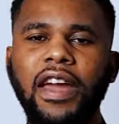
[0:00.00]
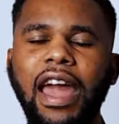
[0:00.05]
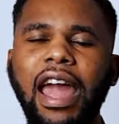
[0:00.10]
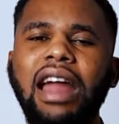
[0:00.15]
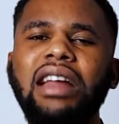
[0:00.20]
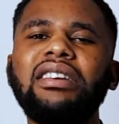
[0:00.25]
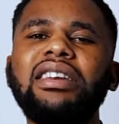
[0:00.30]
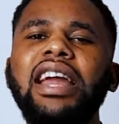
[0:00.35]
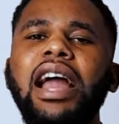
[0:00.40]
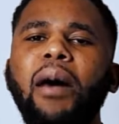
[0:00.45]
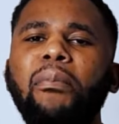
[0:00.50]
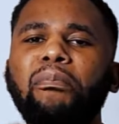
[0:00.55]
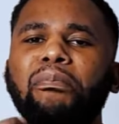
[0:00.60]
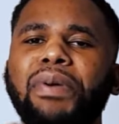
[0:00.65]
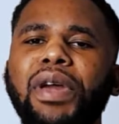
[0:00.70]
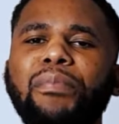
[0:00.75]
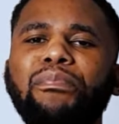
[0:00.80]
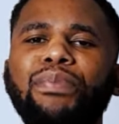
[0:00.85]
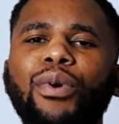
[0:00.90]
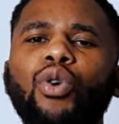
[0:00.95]
and there are
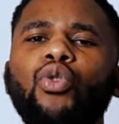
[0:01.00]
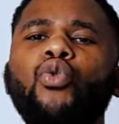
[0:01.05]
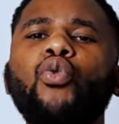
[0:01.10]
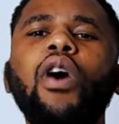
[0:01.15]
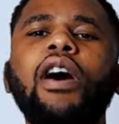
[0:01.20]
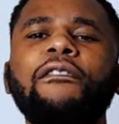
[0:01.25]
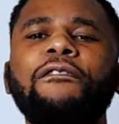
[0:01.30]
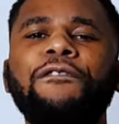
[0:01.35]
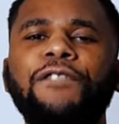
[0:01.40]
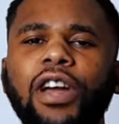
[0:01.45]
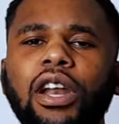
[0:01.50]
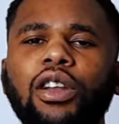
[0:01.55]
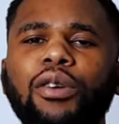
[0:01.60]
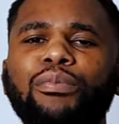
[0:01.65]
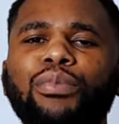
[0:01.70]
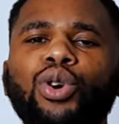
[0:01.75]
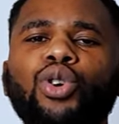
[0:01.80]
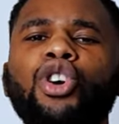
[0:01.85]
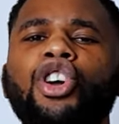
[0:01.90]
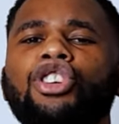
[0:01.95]
people who are
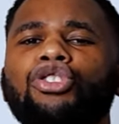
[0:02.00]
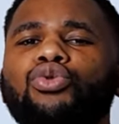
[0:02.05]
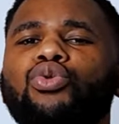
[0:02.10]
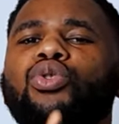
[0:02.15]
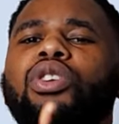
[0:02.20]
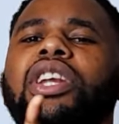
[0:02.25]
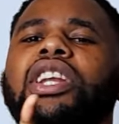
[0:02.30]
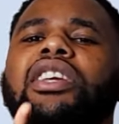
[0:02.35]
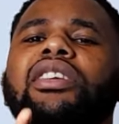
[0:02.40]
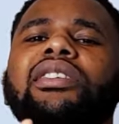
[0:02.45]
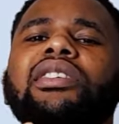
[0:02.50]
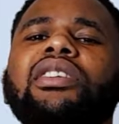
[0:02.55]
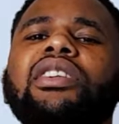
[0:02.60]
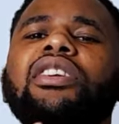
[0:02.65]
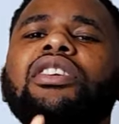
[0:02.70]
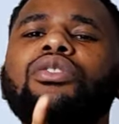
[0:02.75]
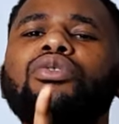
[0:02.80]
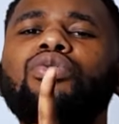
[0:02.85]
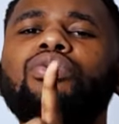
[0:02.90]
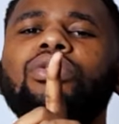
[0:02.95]
available to
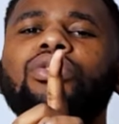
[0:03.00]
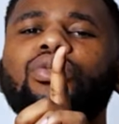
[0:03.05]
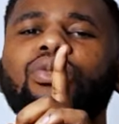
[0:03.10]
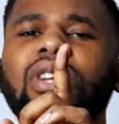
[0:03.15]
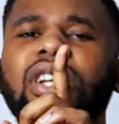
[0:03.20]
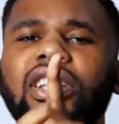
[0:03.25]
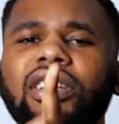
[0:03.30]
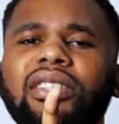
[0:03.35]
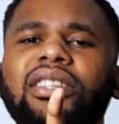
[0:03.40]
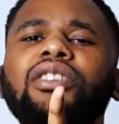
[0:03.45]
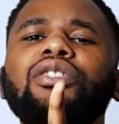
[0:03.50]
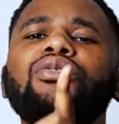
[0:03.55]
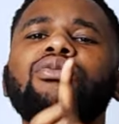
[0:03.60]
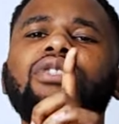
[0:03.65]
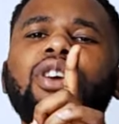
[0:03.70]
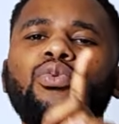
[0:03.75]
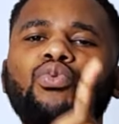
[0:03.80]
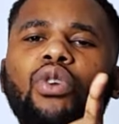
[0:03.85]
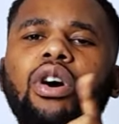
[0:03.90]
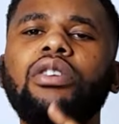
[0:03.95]
listen to listen to
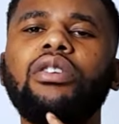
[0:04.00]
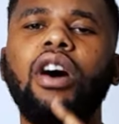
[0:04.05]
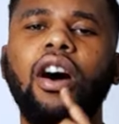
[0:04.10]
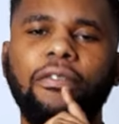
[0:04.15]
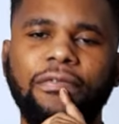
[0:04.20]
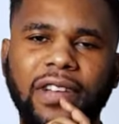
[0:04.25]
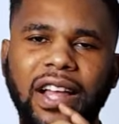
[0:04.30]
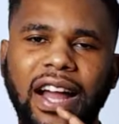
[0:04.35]
the word of